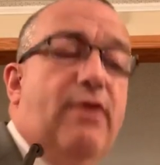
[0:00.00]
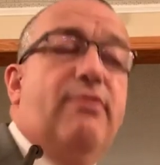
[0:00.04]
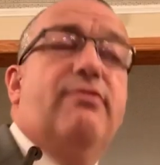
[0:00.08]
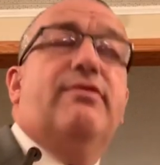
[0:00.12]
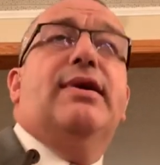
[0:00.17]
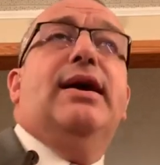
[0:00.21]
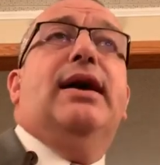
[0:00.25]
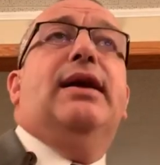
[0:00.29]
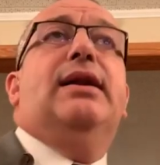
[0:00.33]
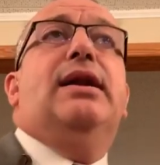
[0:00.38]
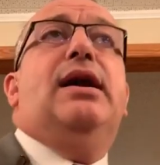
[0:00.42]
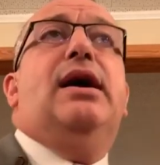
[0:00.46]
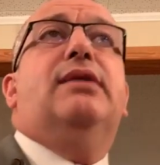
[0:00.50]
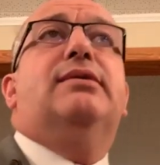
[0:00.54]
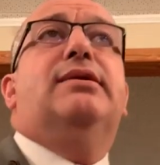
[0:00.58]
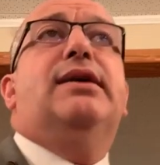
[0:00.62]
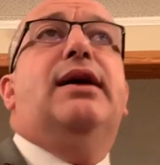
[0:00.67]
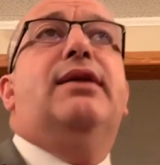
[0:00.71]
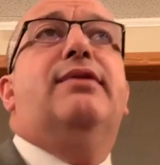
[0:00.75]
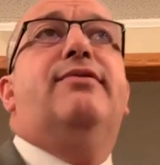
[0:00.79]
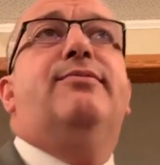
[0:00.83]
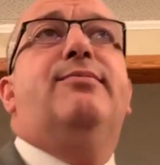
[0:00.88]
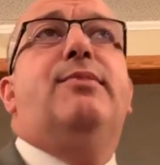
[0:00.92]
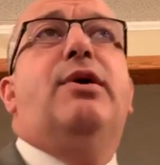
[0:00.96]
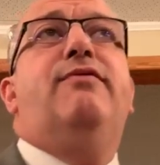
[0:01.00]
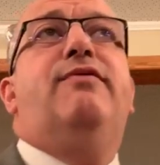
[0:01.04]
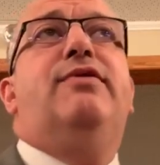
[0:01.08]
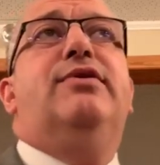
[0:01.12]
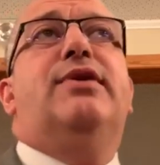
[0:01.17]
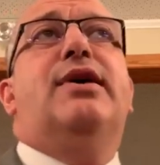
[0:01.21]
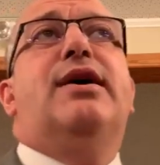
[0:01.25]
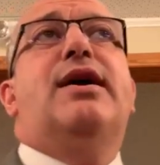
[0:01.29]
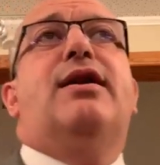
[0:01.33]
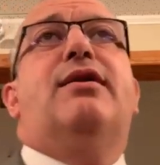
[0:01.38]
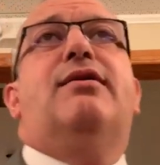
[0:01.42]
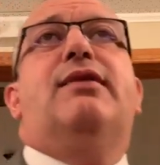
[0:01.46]
folks got locked out of the
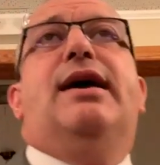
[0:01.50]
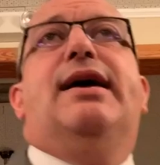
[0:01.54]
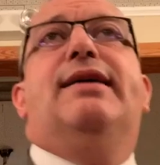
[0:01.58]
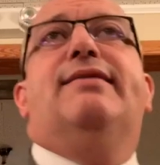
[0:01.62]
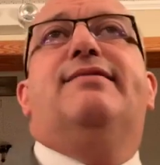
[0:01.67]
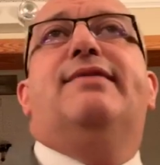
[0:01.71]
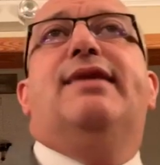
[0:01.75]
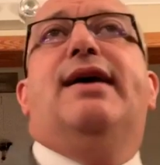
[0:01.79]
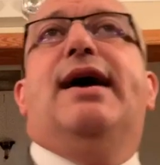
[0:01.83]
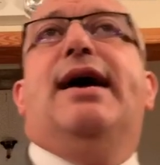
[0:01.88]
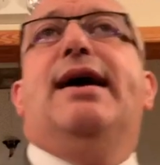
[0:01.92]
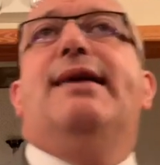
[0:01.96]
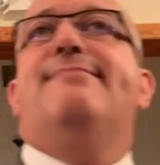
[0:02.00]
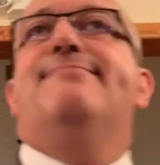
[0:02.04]
movie theater last